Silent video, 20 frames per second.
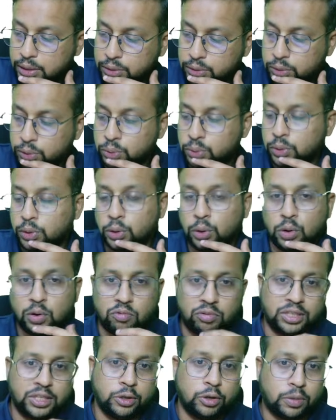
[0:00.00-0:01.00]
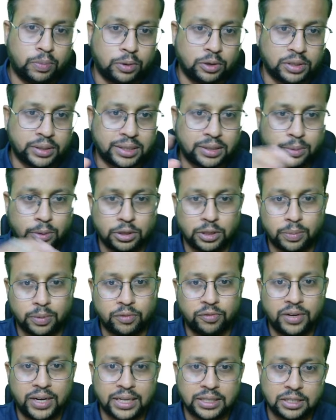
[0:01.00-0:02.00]
to know whether your post-exposure
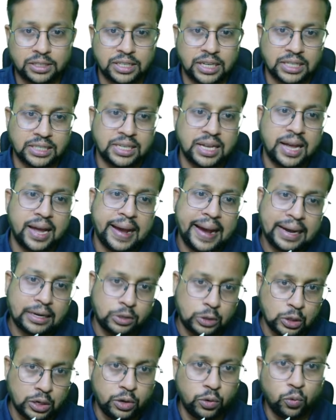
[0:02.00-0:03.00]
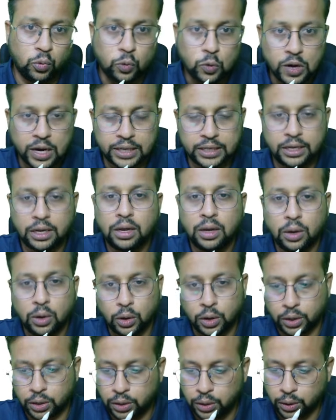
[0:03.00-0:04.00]
prophylaxis has actually worked
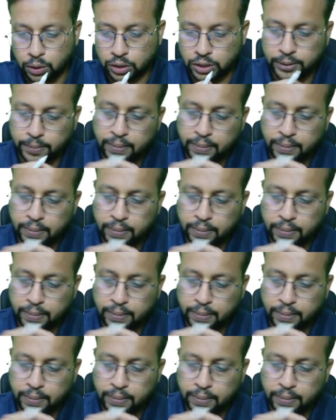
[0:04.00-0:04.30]
or not.